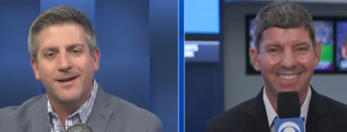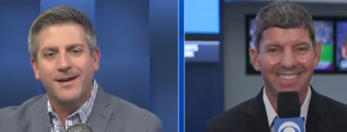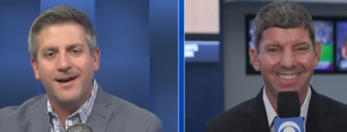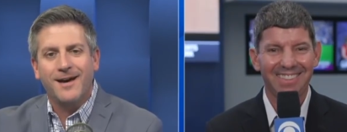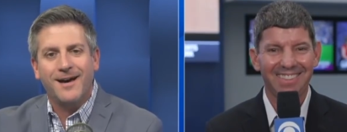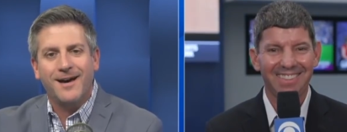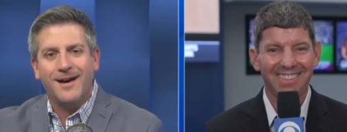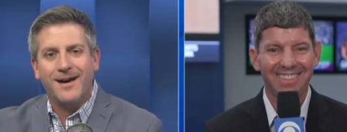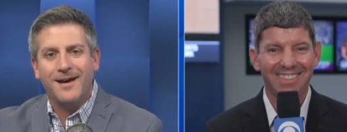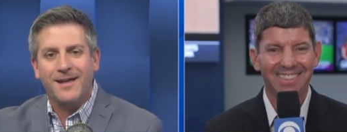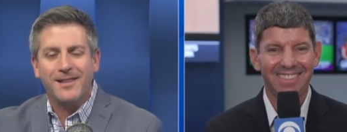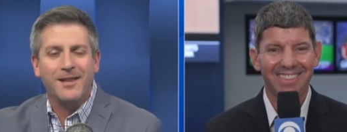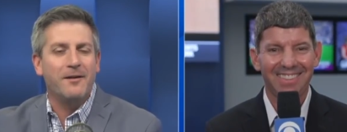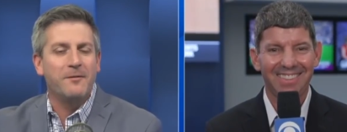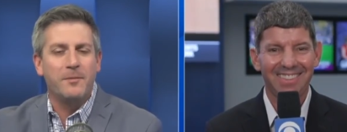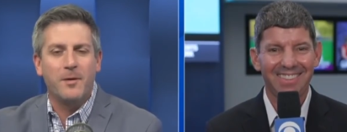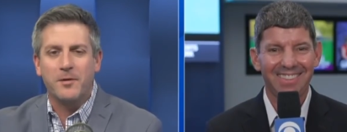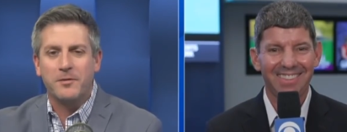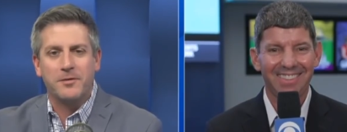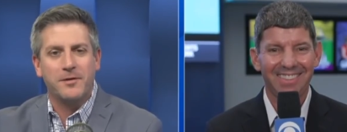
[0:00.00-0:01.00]
Speaker 1: I love
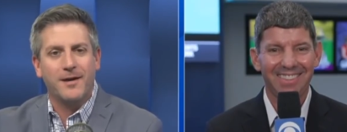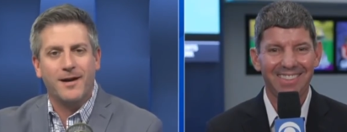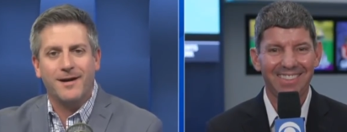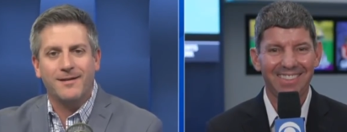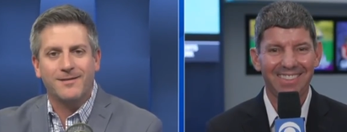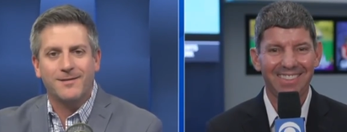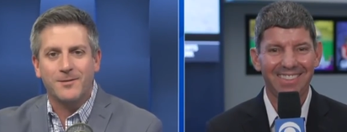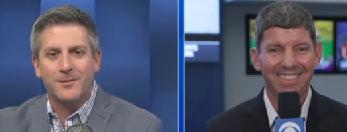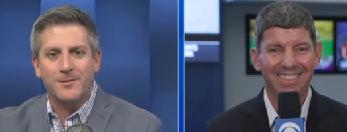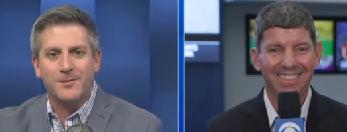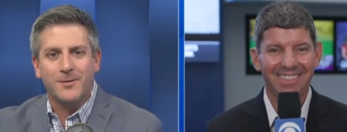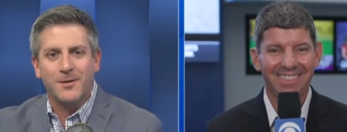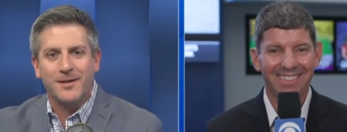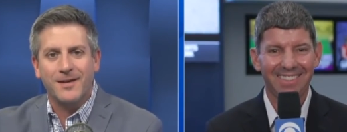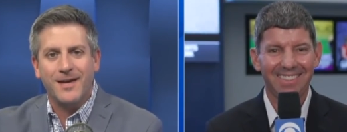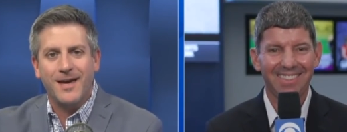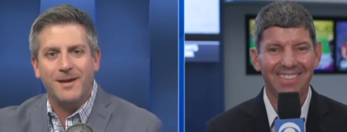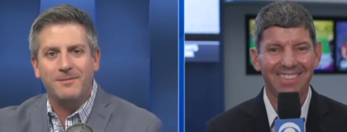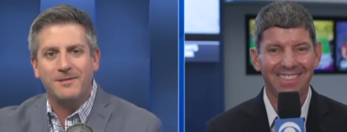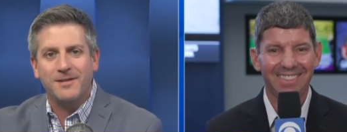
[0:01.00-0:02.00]
both you guys. So enjoy the
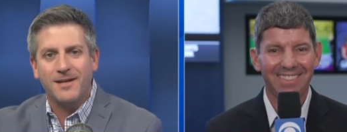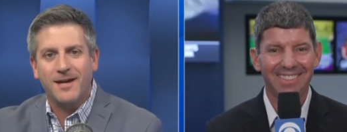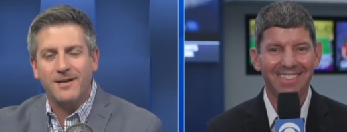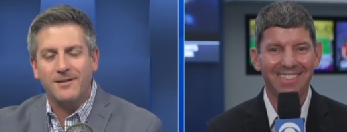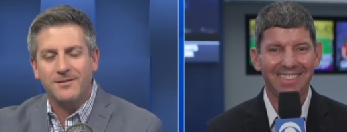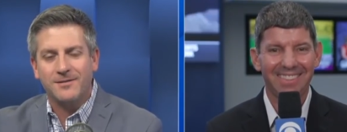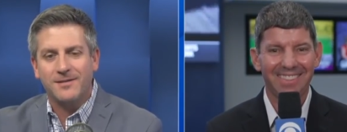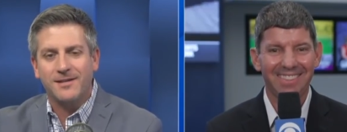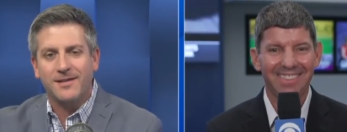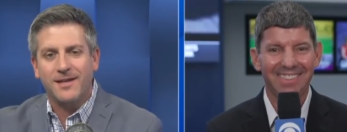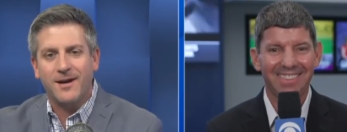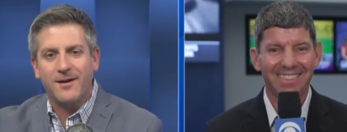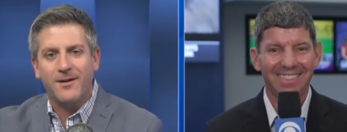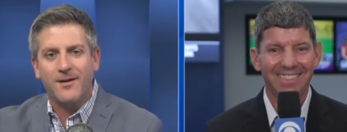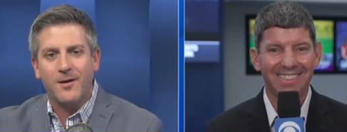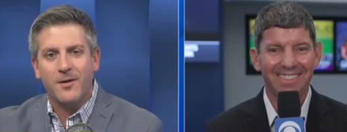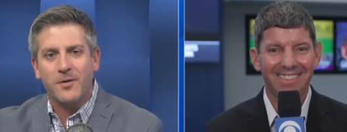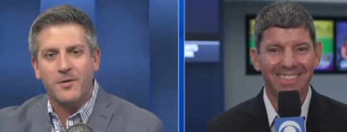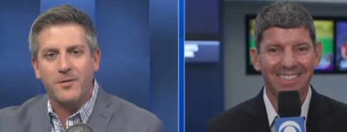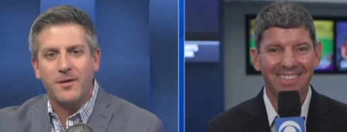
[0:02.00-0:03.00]
game tonight, and you'll see Larry
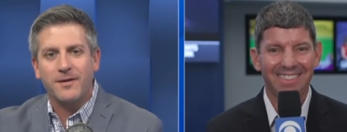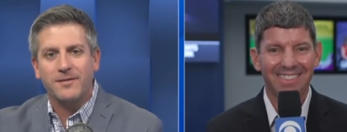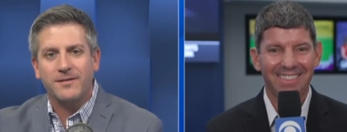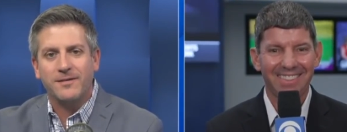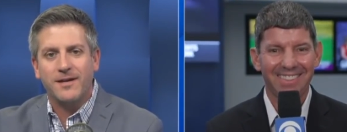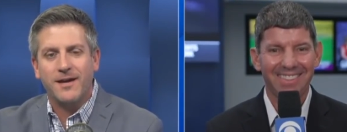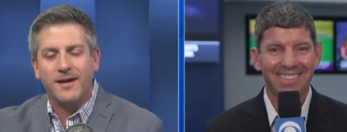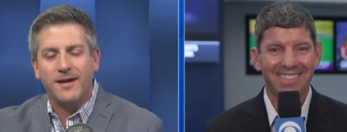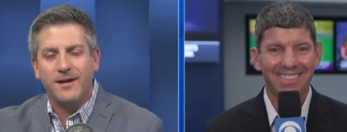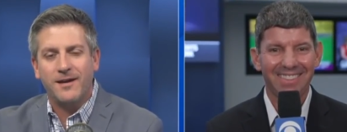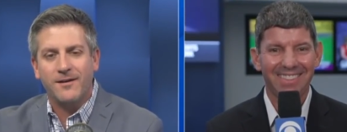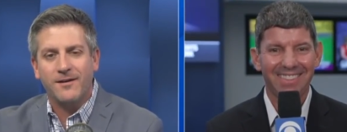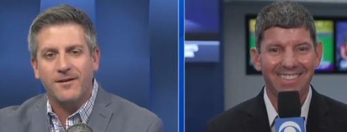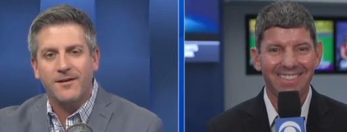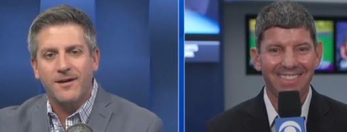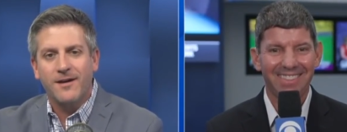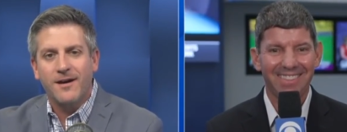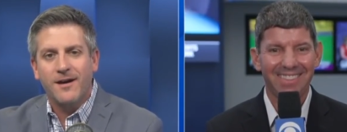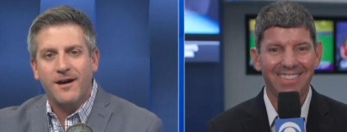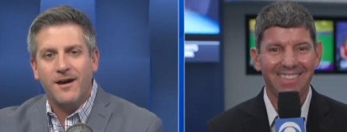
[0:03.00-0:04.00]
all throughout the day here
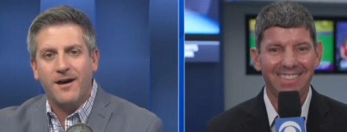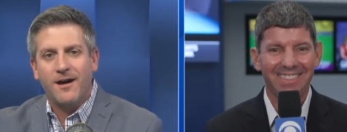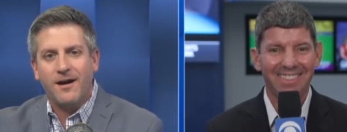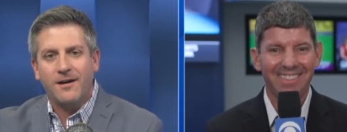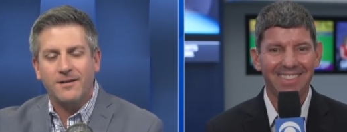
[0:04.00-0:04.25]
on